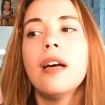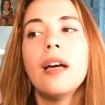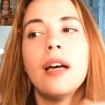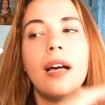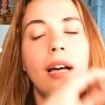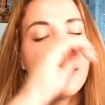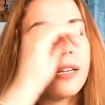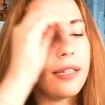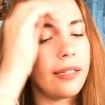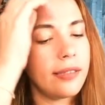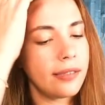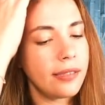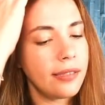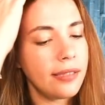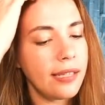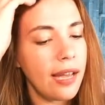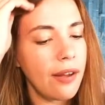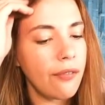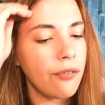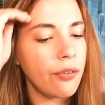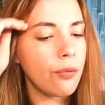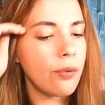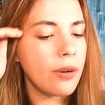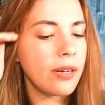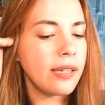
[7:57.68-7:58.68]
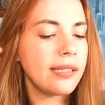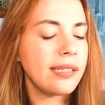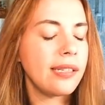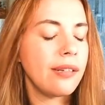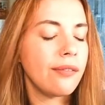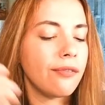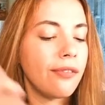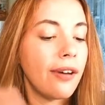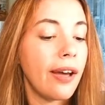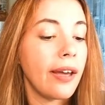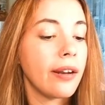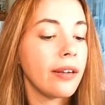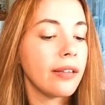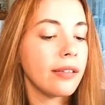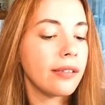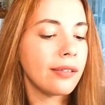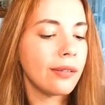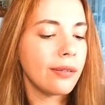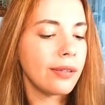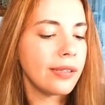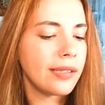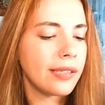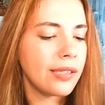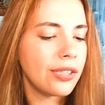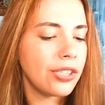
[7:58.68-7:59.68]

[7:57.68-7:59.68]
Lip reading: and it's the Everyone is Invited, so it's